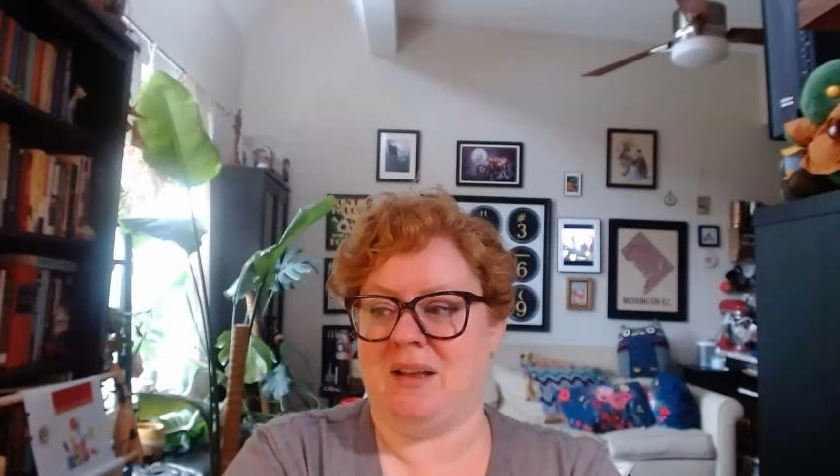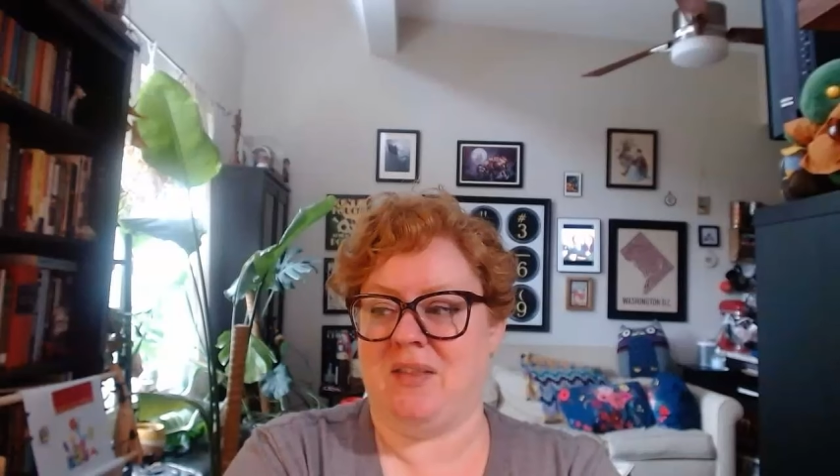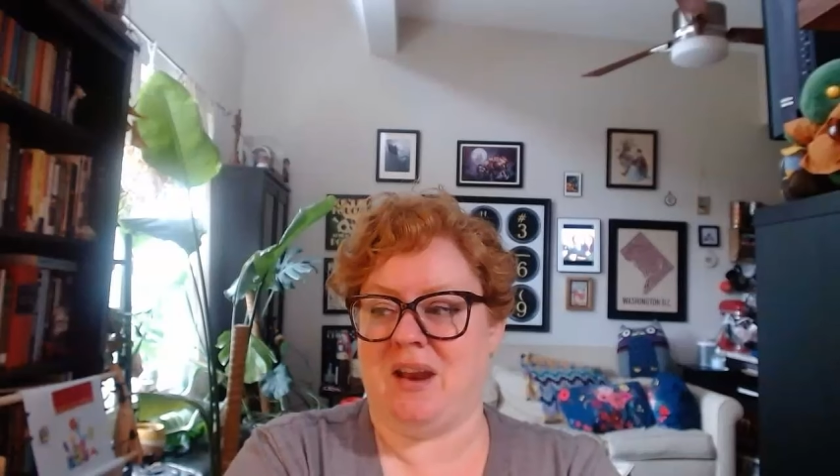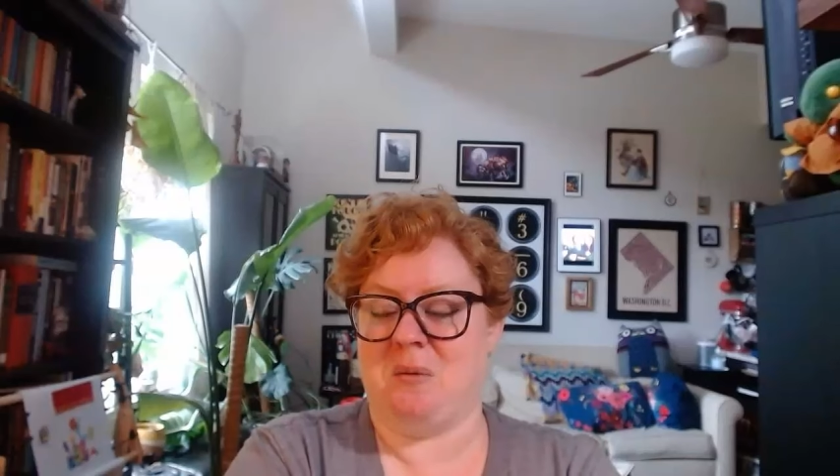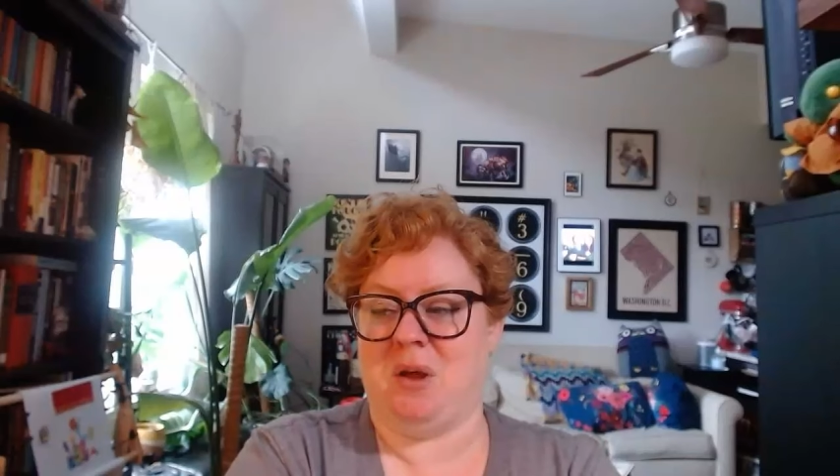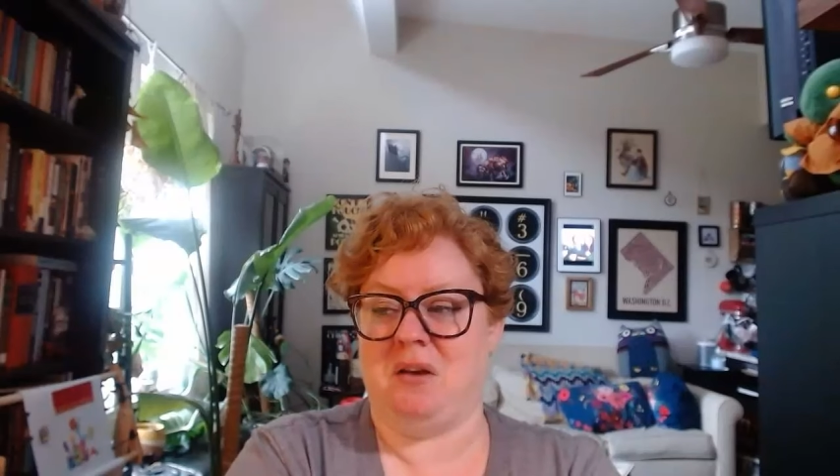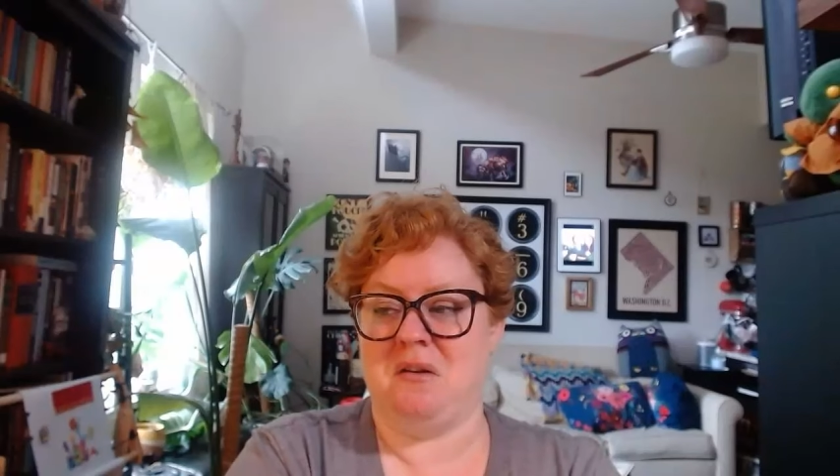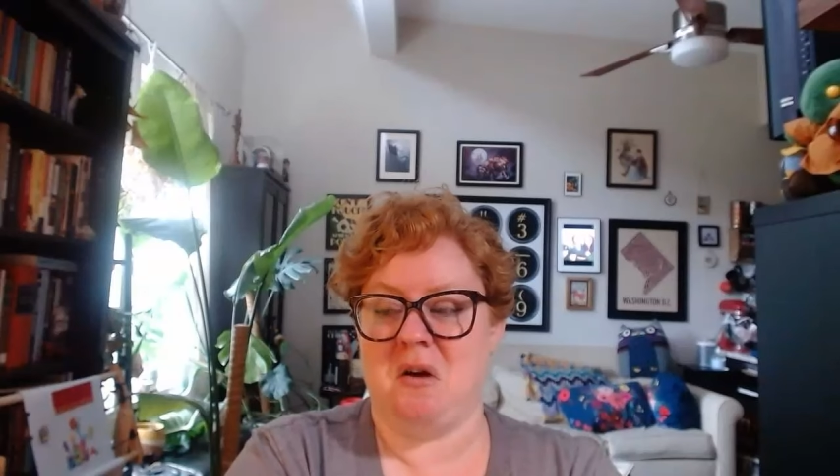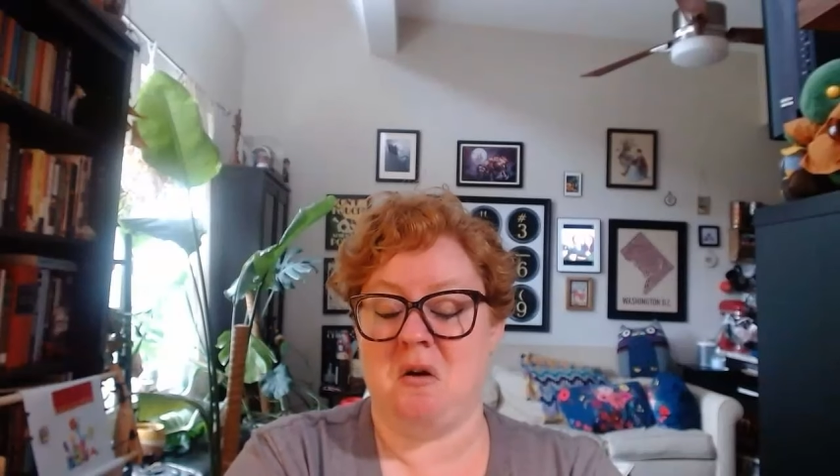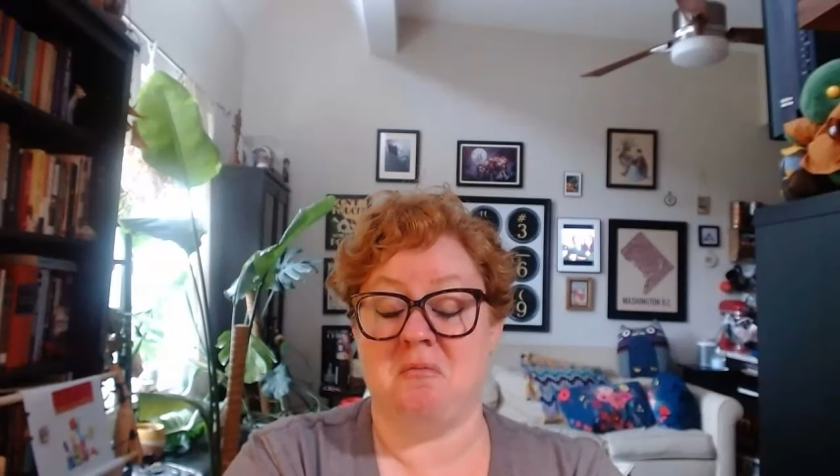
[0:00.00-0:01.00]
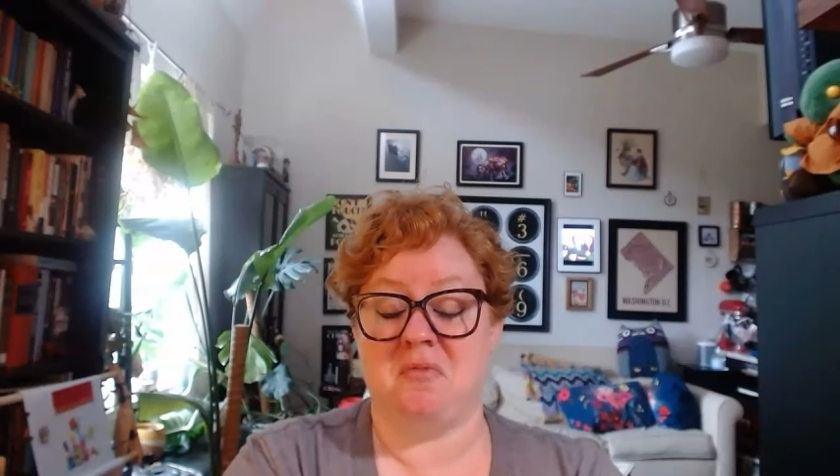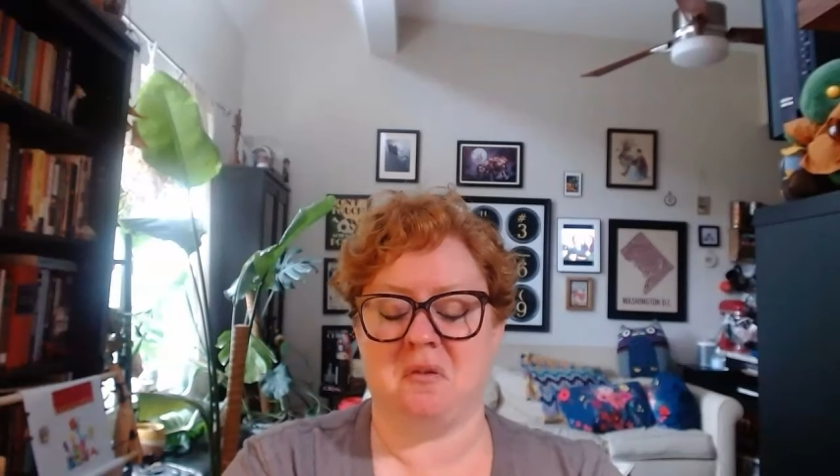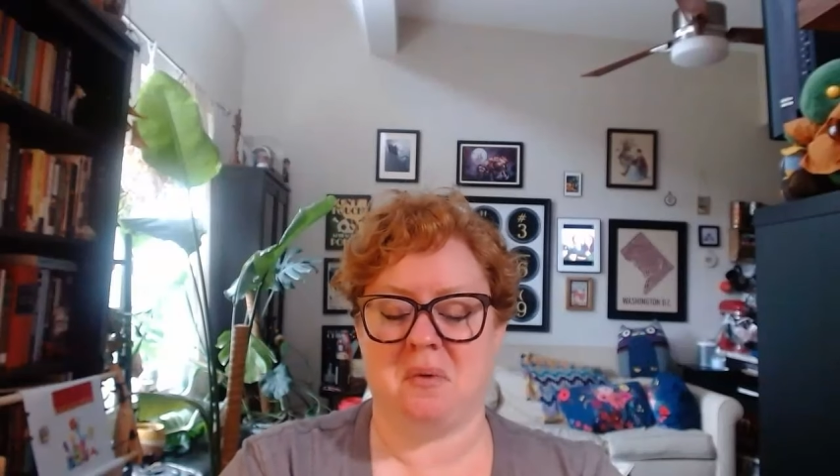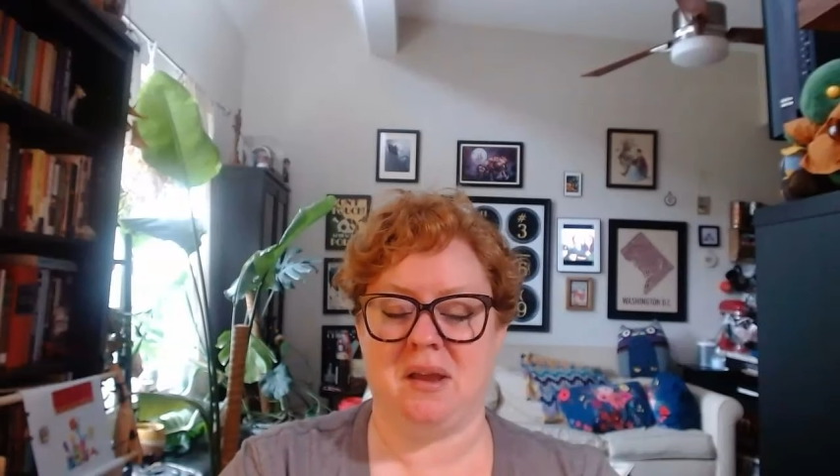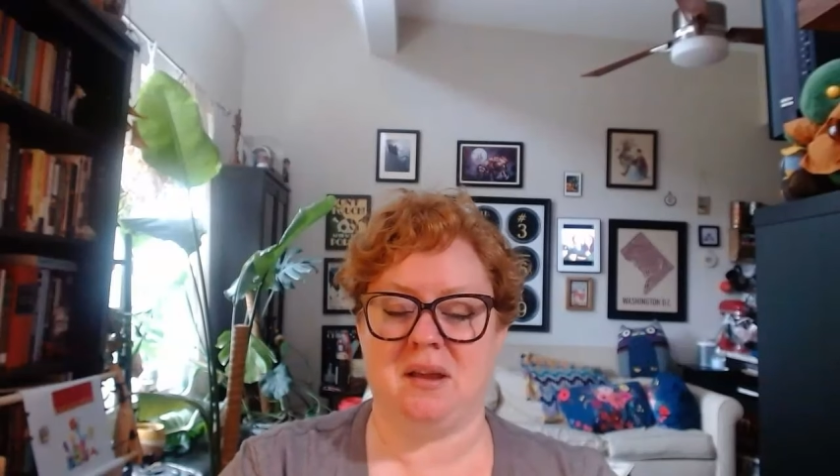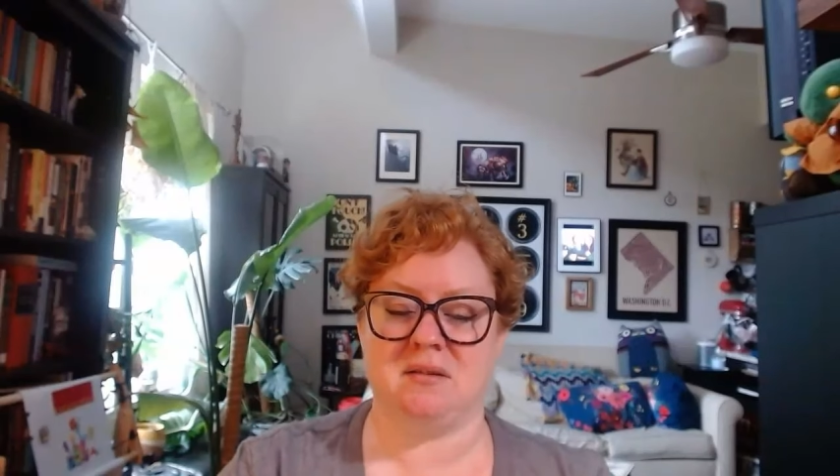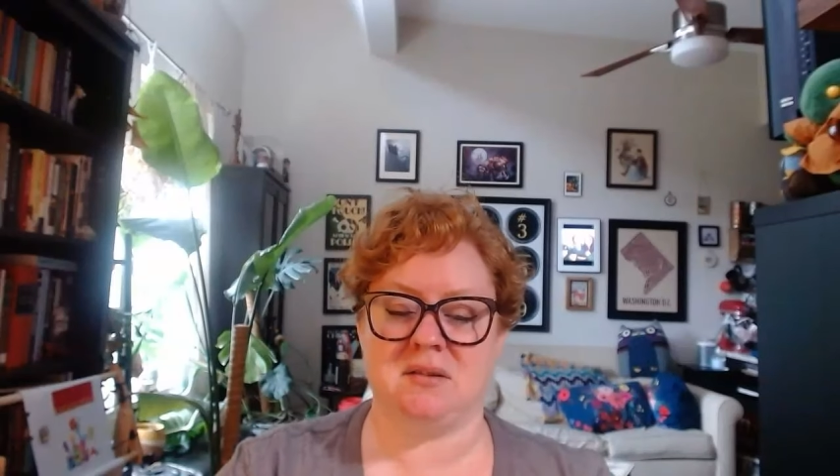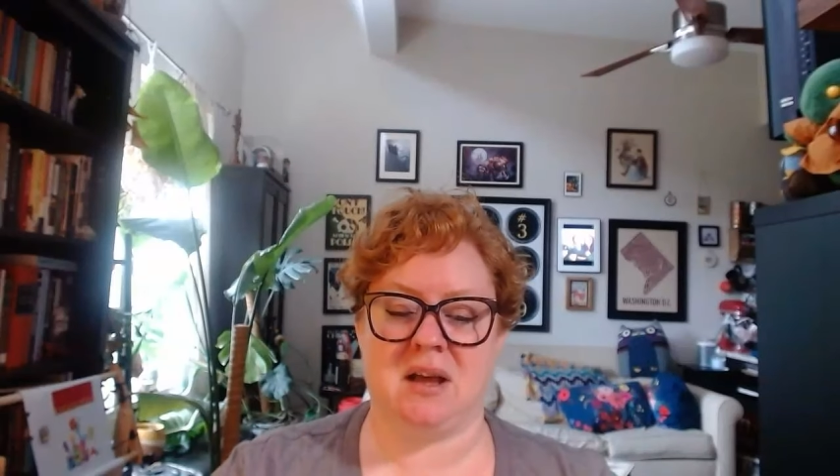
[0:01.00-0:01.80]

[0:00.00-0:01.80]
and then I went home for a week,